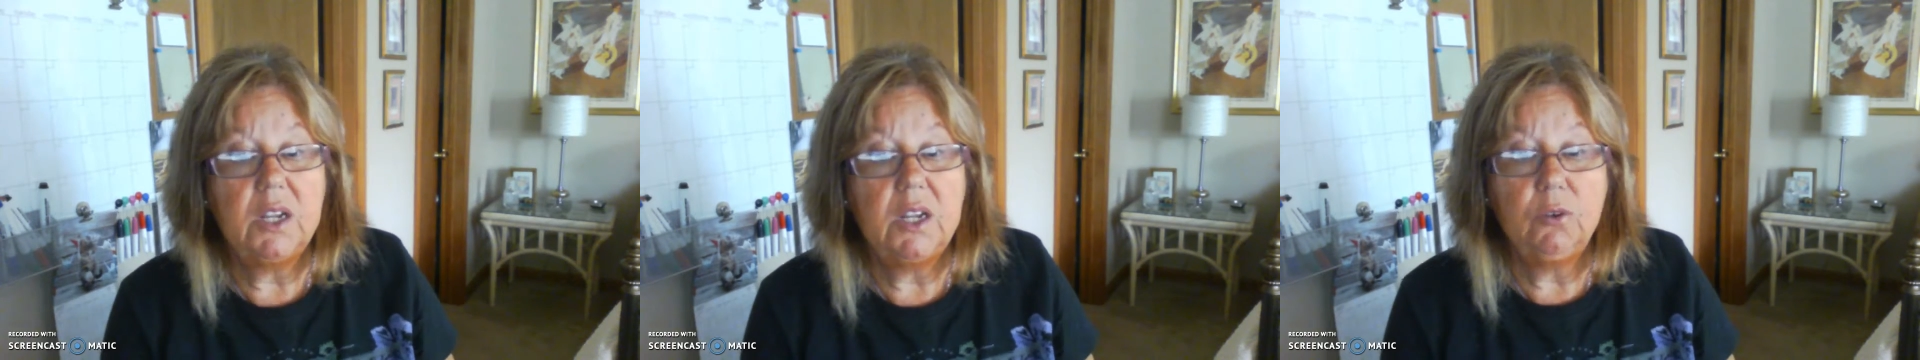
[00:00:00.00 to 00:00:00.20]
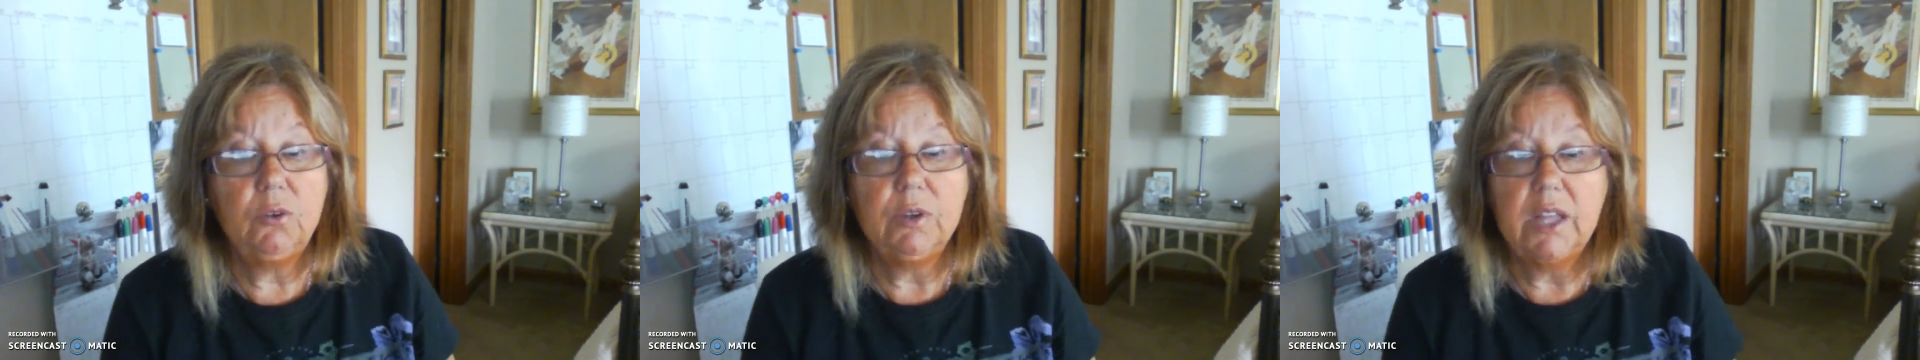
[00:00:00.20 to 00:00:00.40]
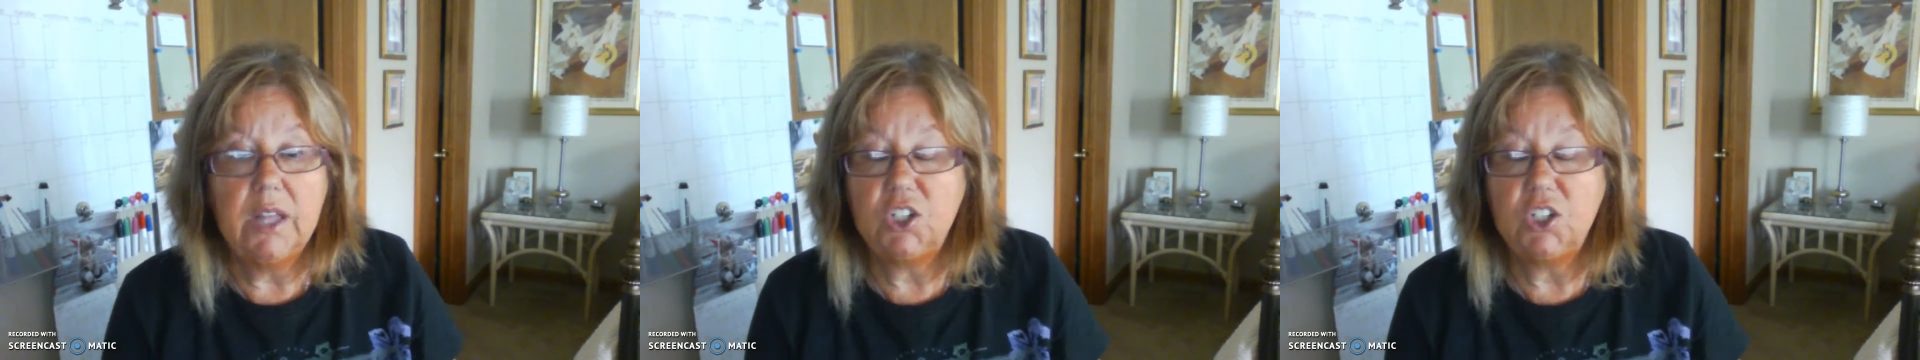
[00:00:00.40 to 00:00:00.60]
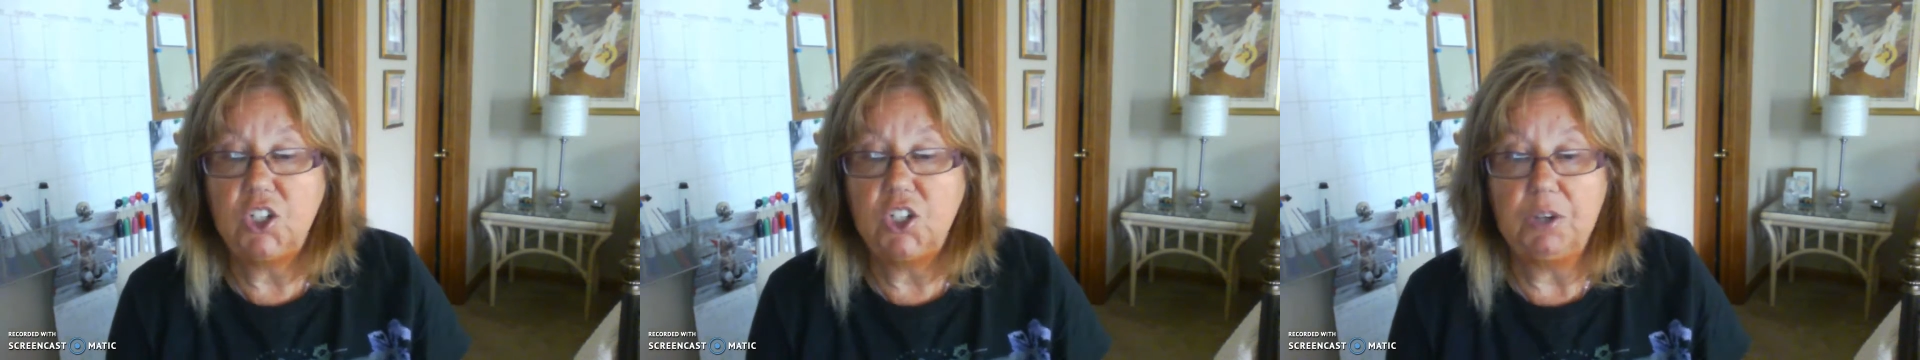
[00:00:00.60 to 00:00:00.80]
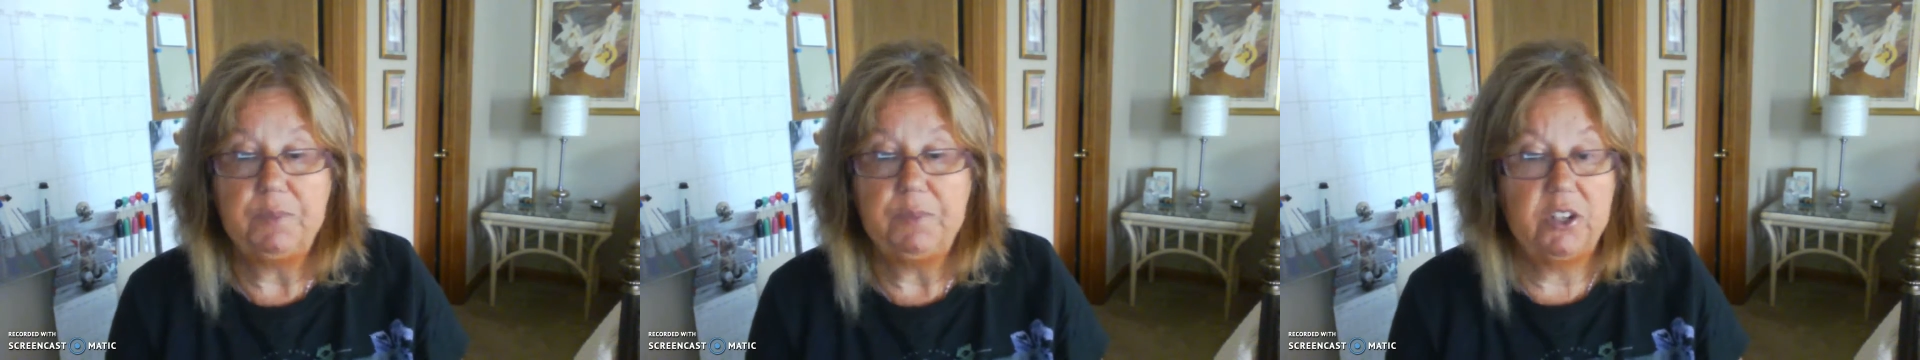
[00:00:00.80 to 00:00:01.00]
in
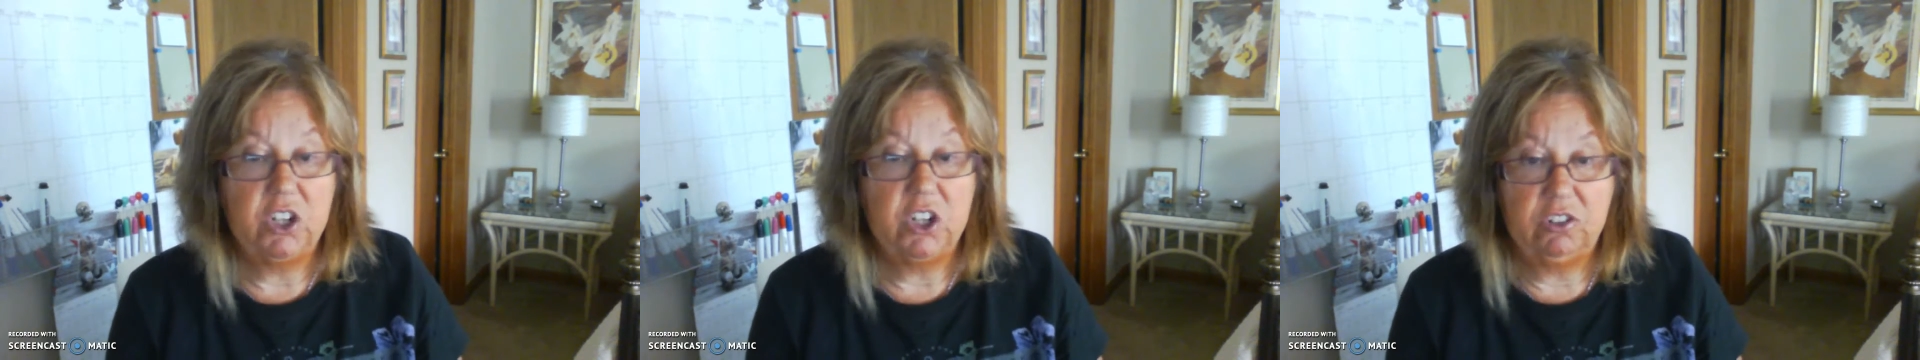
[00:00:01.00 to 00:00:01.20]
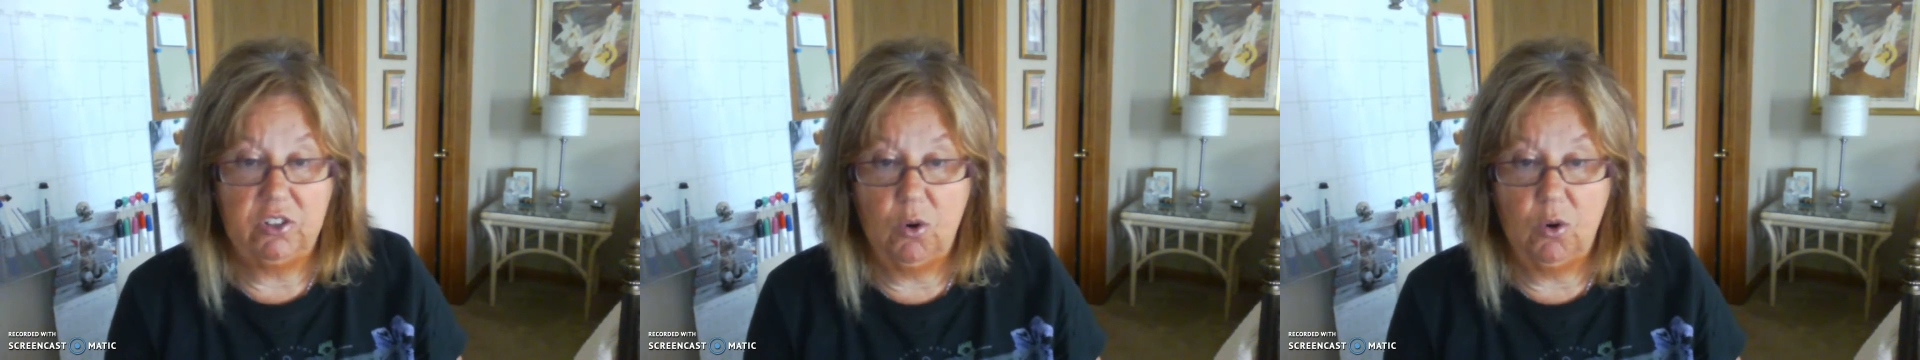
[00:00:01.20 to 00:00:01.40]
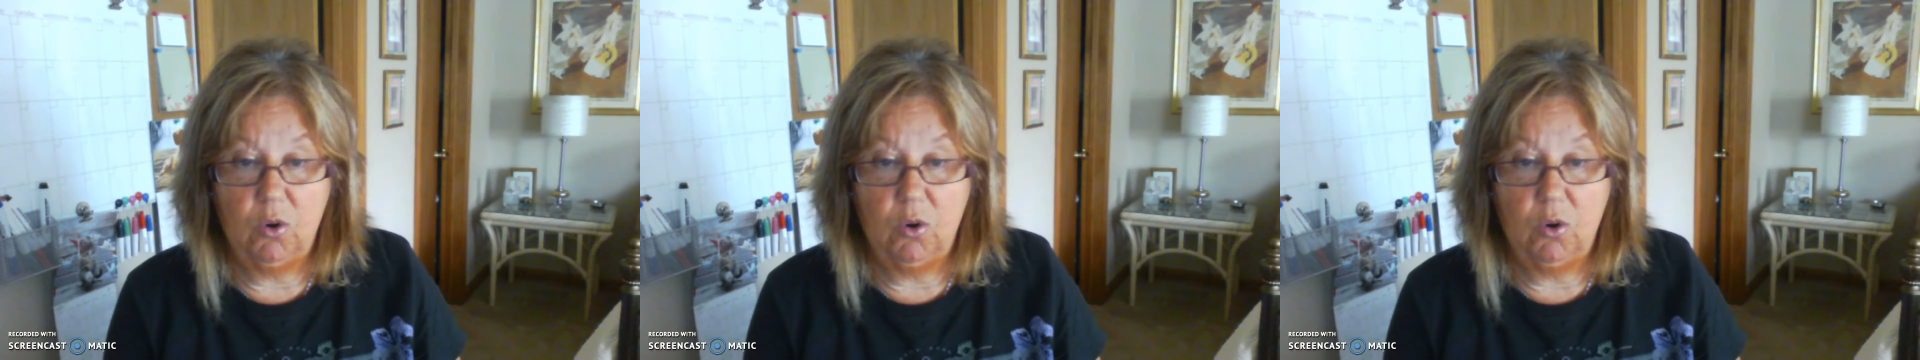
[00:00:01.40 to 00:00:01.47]
relationship to just the